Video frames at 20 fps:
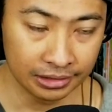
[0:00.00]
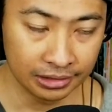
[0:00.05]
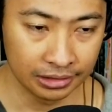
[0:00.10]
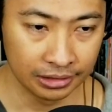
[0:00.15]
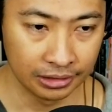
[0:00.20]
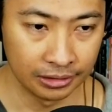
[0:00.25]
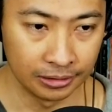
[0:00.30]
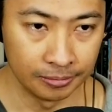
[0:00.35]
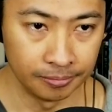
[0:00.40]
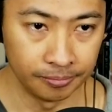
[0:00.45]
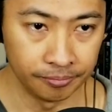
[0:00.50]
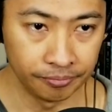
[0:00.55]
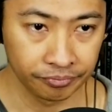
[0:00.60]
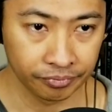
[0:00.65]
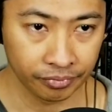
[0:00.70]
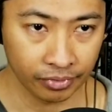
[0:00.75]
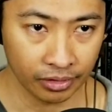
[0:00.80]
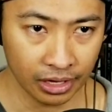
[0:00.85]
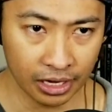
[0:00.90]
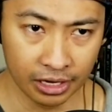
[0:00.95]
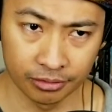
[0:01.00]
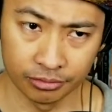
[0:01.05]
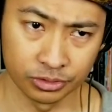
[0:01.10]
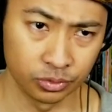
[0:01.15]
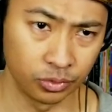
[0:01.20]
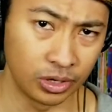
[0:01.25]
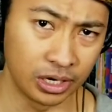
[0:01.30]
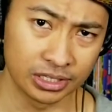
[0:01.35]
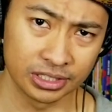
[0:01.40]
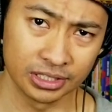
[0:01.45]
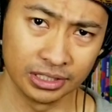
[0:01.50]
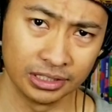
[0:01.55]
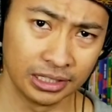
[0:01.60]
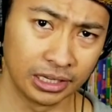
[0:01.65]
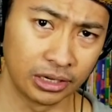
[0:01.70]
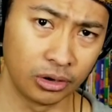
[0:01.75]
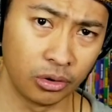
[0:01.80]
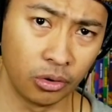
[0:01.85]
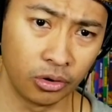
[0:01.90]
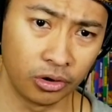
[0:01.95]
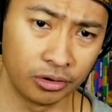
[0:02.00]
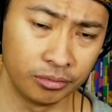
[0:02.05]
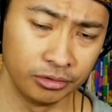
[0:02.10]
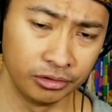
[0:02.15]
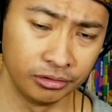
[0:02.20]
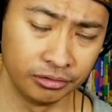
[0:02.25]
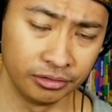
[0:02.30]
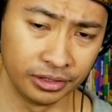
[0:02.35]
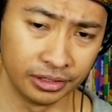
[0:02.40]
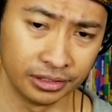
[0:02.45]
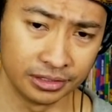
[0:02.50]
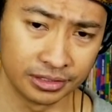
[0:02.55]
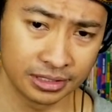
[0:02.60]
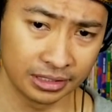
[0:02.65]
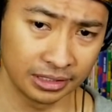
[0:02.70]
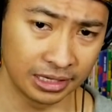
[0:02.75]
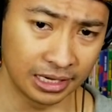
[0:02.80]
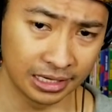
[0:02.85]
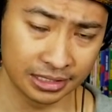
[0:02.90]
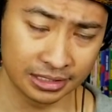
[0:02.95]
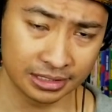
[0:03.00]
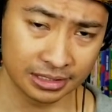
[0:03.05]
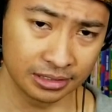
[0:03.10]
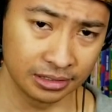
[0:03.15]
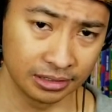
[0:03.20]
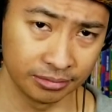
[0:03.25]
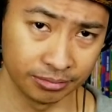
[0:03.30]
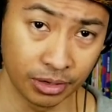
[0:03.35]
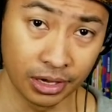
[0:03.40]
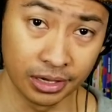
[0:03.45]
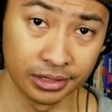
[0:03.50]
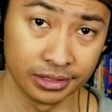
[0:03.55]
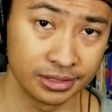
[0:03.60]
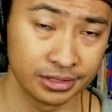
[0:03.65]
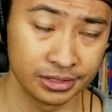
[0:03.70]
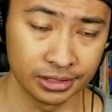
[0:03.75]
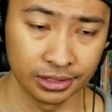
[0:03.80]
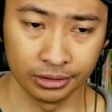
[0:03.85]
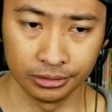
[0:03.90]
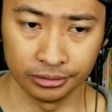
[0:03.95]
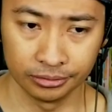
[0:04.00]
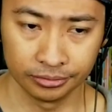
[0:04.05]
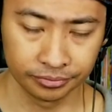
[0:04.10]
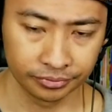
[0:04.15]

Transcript: Um, I was watching a lot of horror movies last month, so